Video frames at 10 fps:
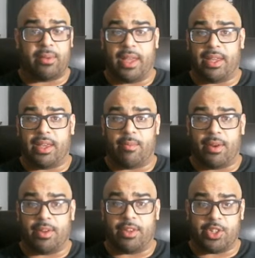like him
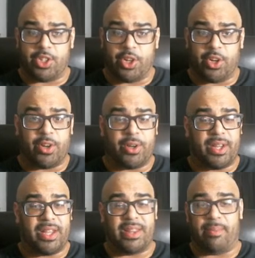wearing the shirt
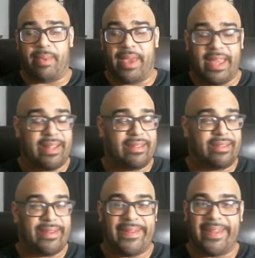and the pants
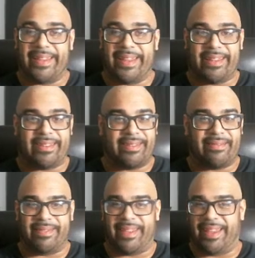and all that.
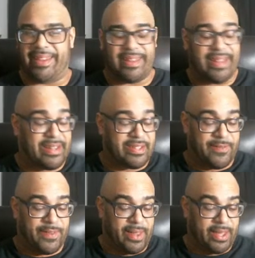That doesn't
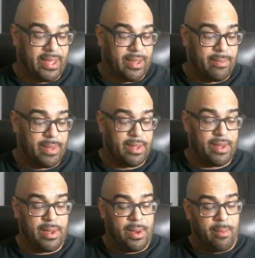feel like him.
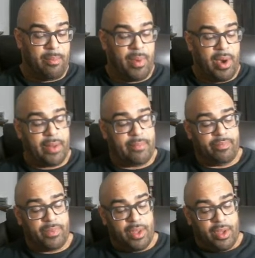But
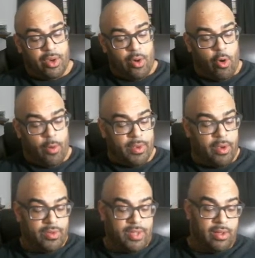Corbin
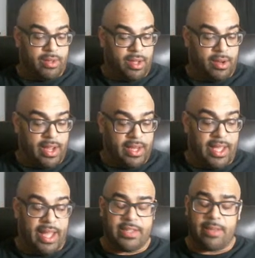goes out there and he
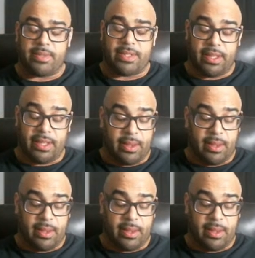ends up stealing the